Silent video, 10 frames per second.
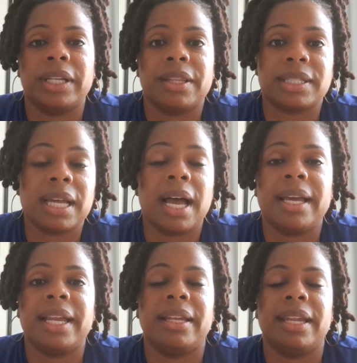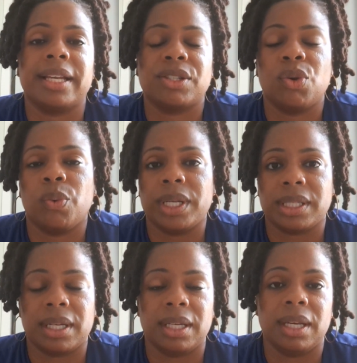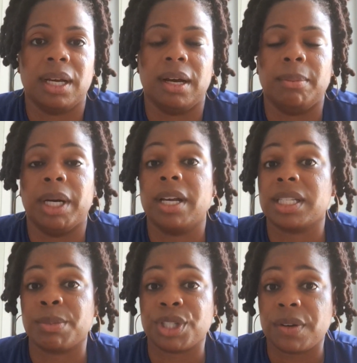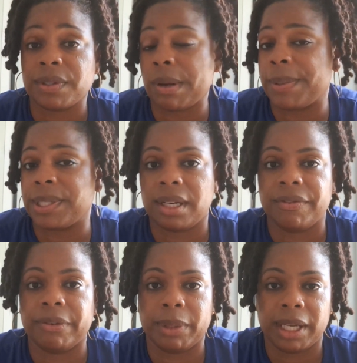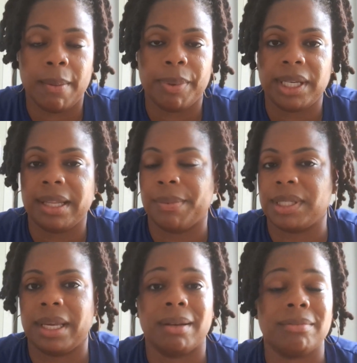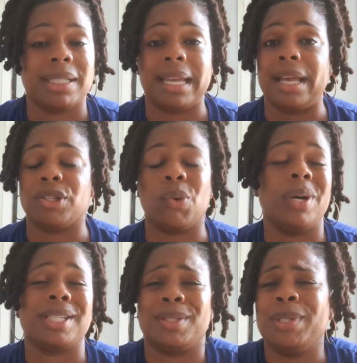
sign, and next to it was a customer service representative from the company that was there just to answer questions.